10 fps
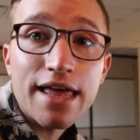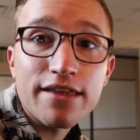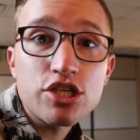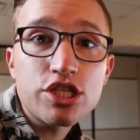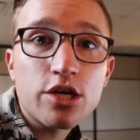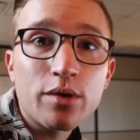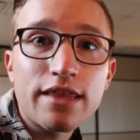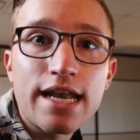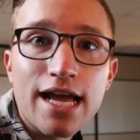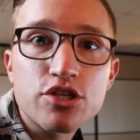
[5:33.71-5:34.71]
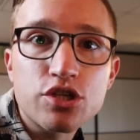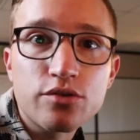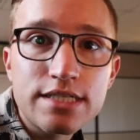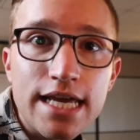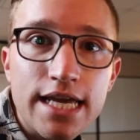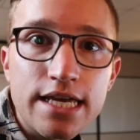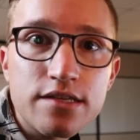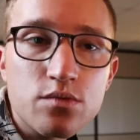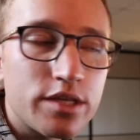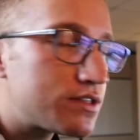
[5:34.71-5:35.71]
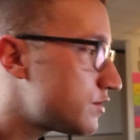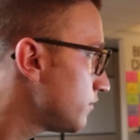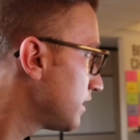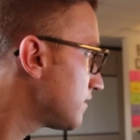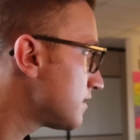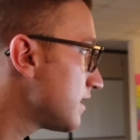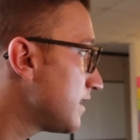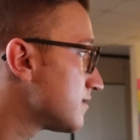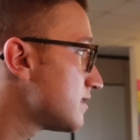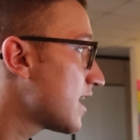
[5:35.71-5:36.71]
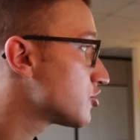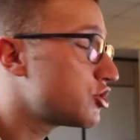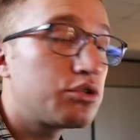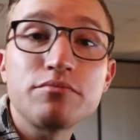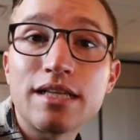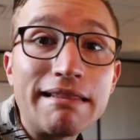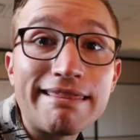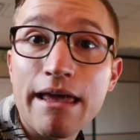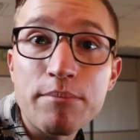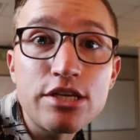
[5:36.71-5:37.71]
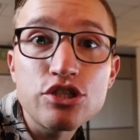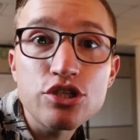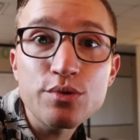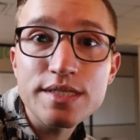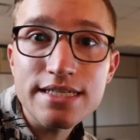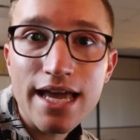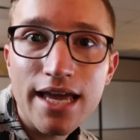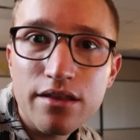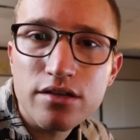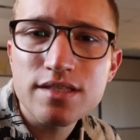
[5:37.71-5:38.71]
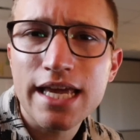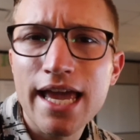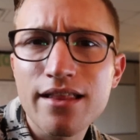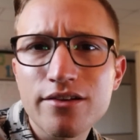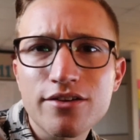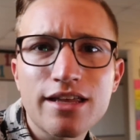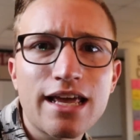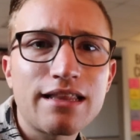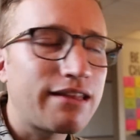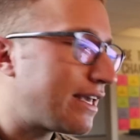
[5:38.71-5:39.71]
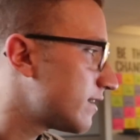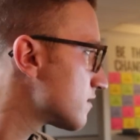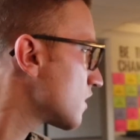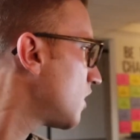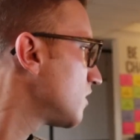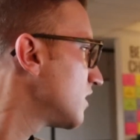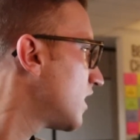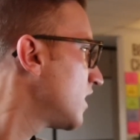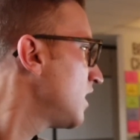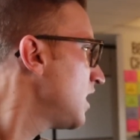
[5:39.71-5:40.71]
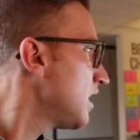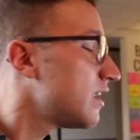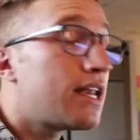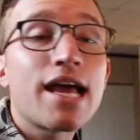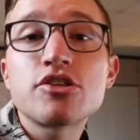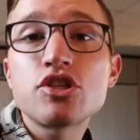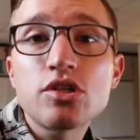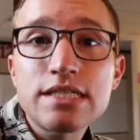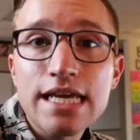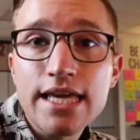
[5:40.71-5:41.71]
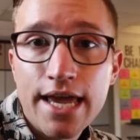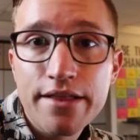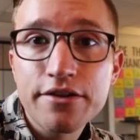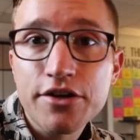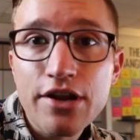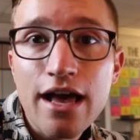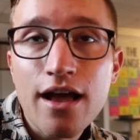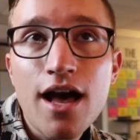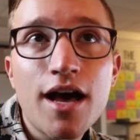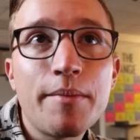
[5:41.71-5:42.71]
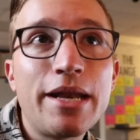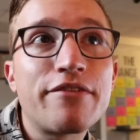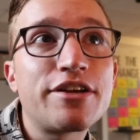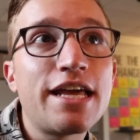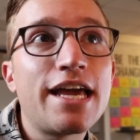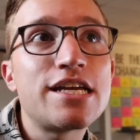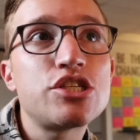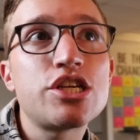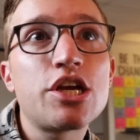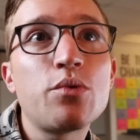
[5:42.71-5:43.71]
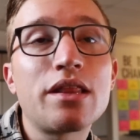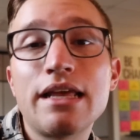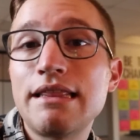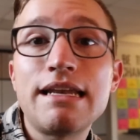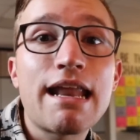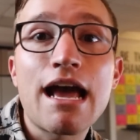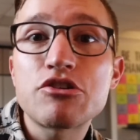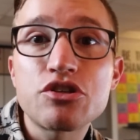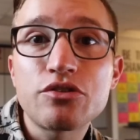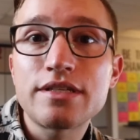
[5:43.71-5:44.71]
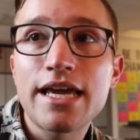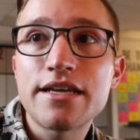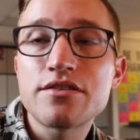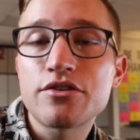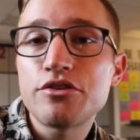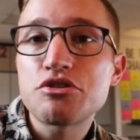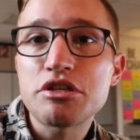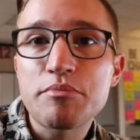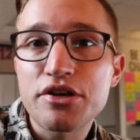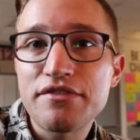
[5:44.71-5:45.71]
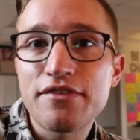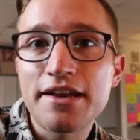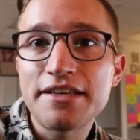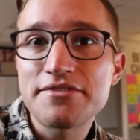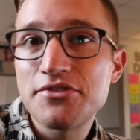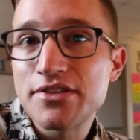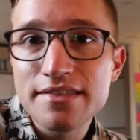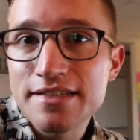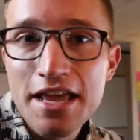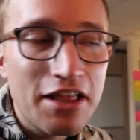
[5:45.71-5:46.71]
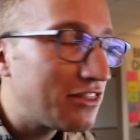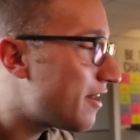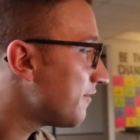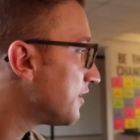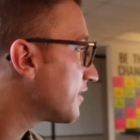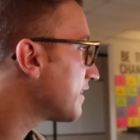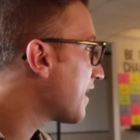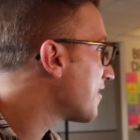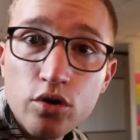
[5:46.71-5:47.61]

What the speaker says: I then share what the national day is with students. Today is National Lemon Juice Day. There's a calendar that I link. It's called nationaldaycalendar.com, and every day I share what the national day is. They're usually pretty funny. Students love hearing them.